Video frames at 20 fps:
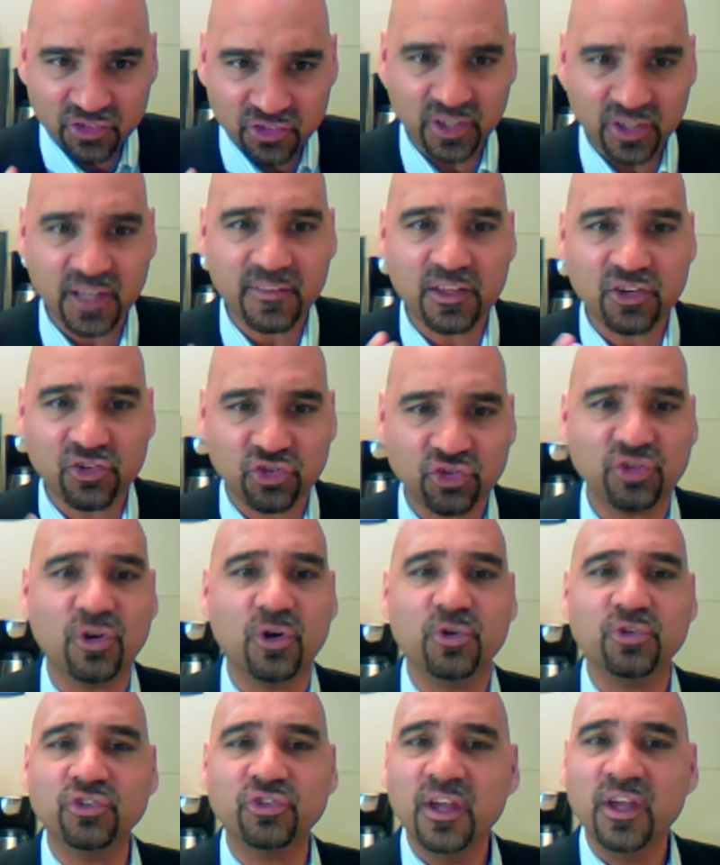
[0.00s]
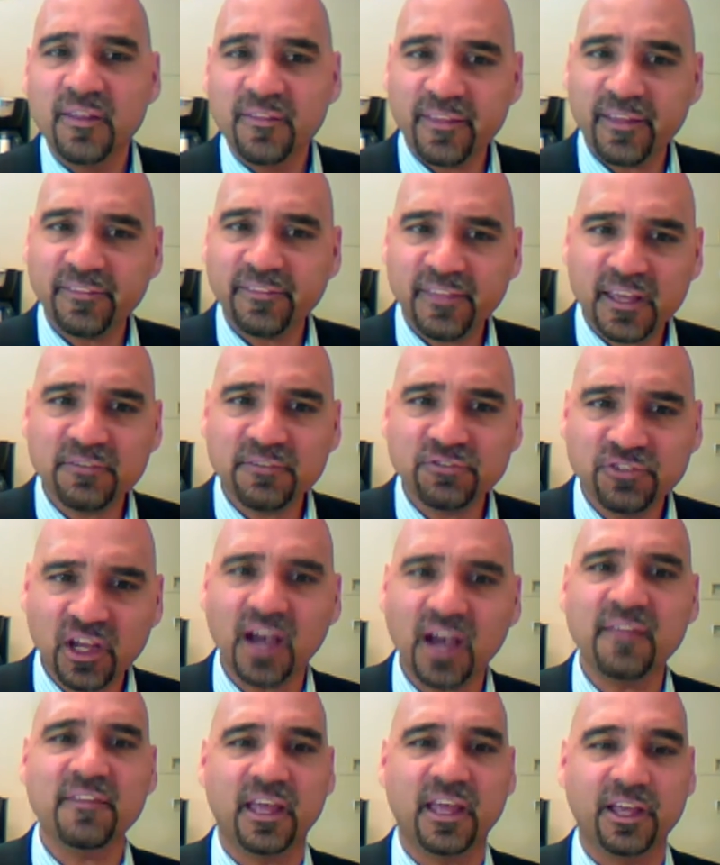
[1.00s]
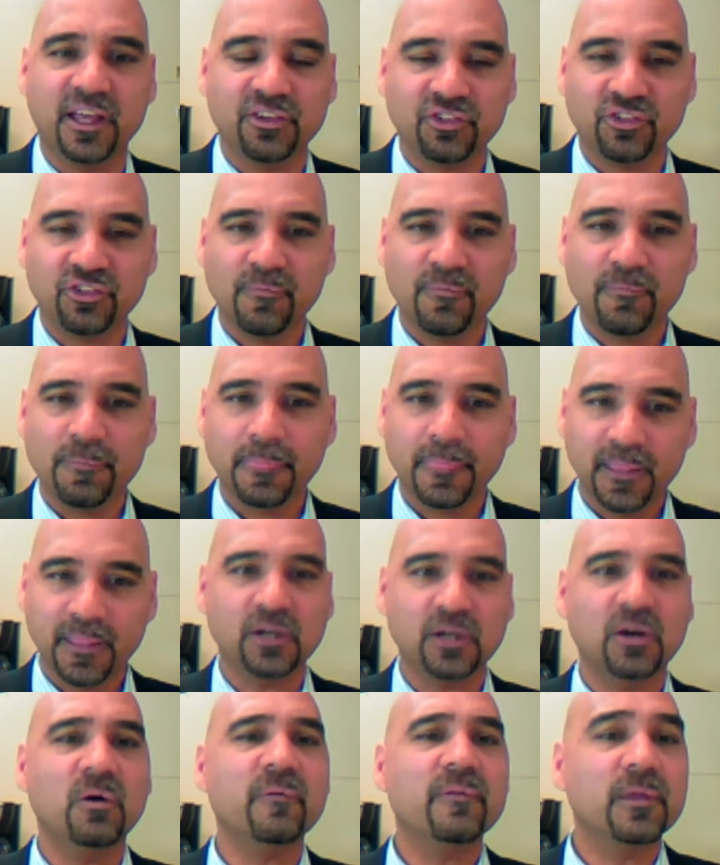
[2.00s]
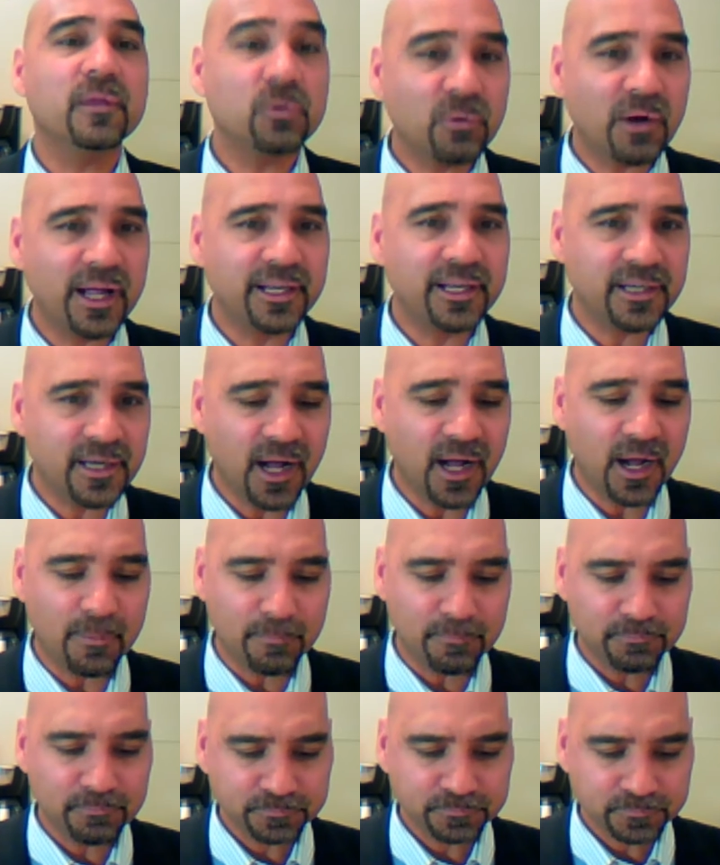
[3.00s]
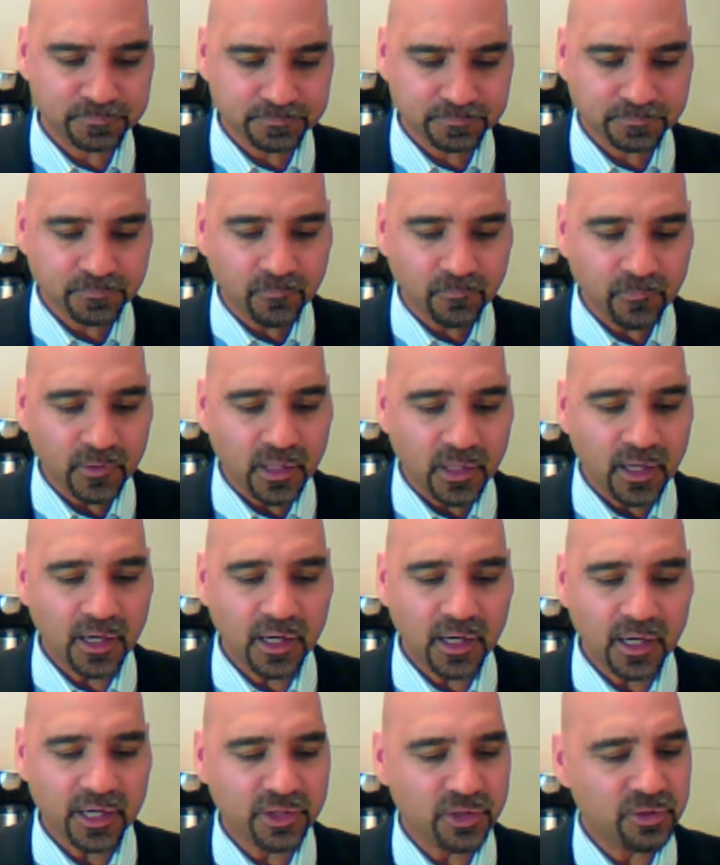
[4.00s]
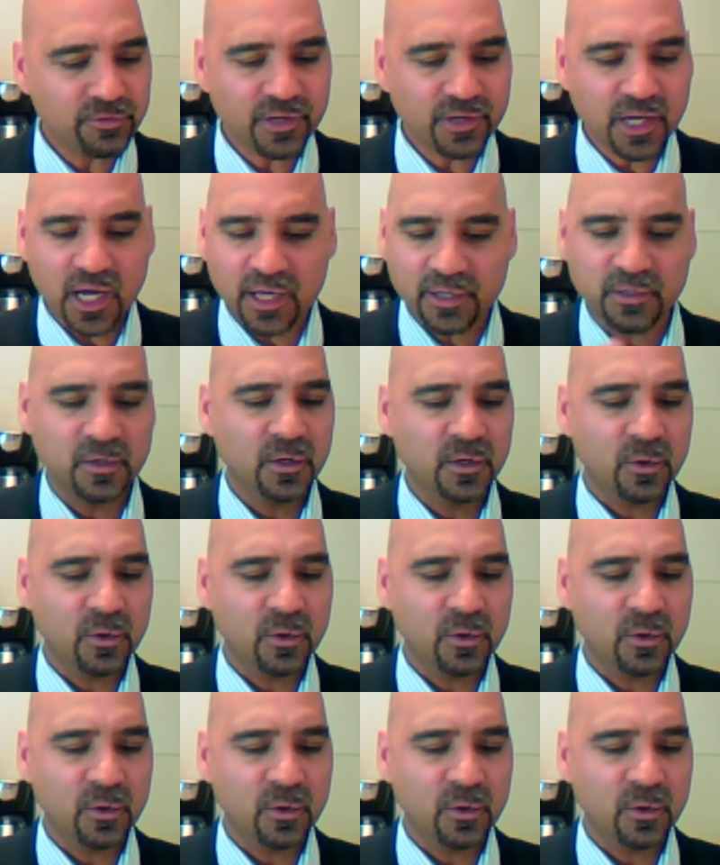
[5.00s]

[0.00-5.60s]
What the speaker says: How well did they do this? What did I see that shows that they've done this? And then write it up.